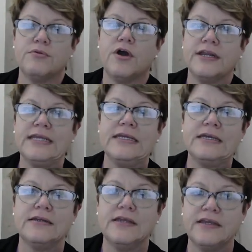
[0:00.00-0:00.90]
brought
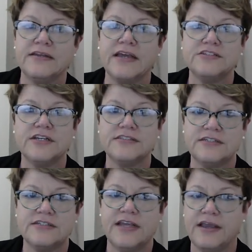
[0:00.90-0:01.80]
in and
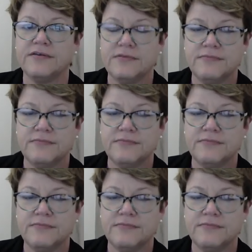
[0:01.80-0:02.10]
digested down.